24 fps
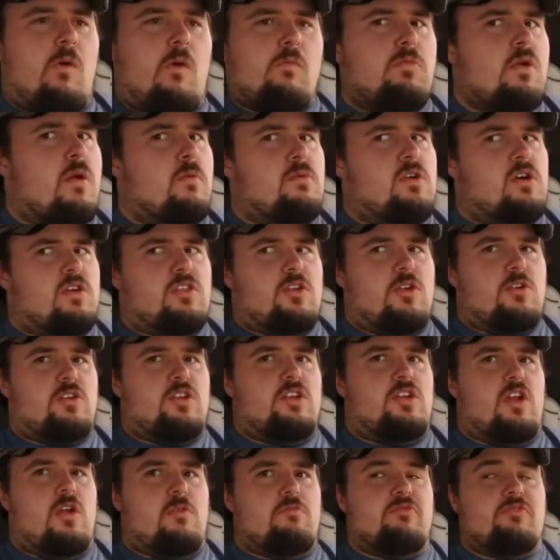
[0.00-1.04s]
Probably not
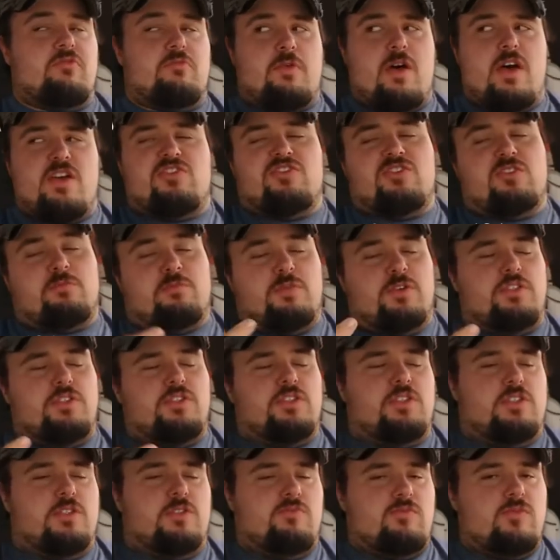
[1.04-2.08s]
thirteen herbs and spices, but
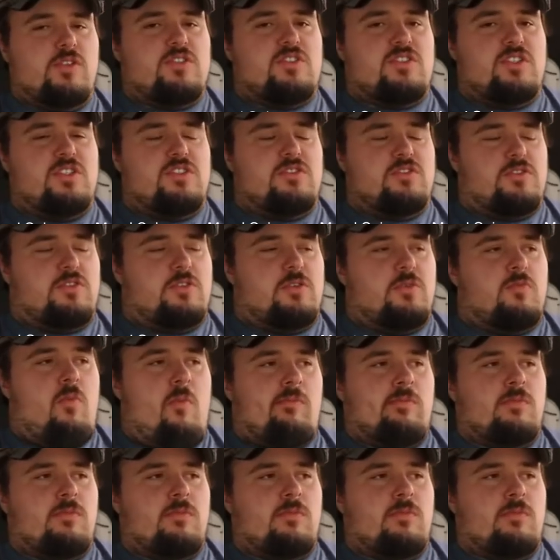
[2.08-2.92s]
you know it's seasoned good.